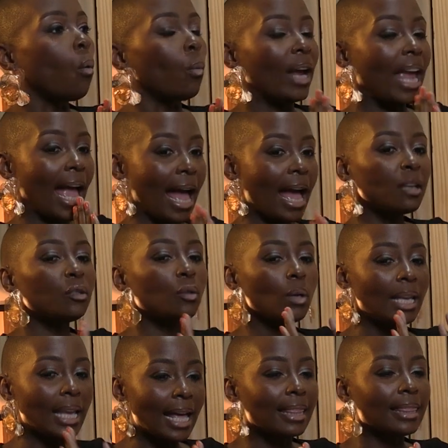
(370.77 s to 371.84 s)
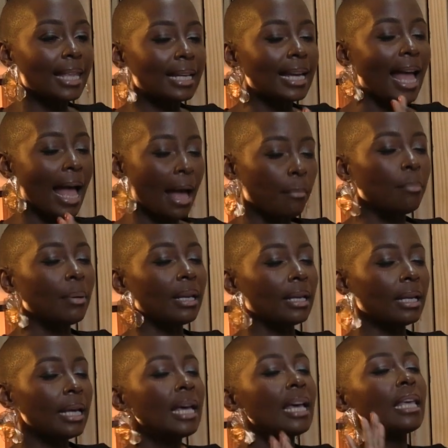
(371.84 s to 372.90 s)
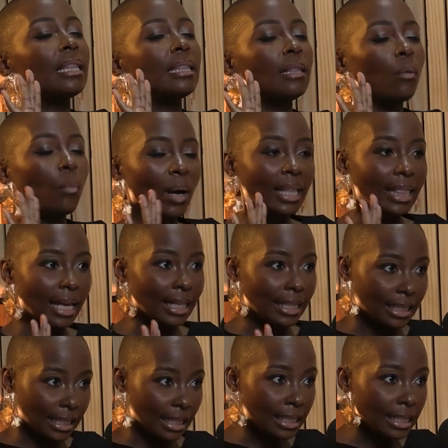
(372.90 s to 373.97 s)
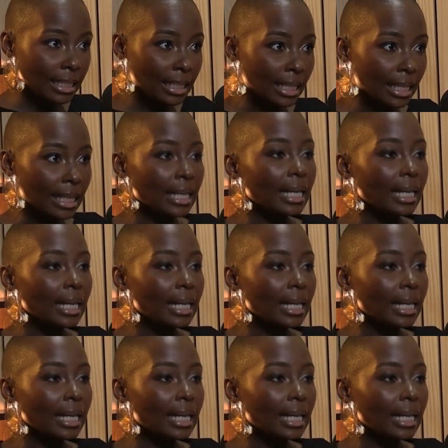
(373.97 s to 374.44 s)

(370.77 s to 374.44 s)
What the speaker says: we had to let that happen the way that it did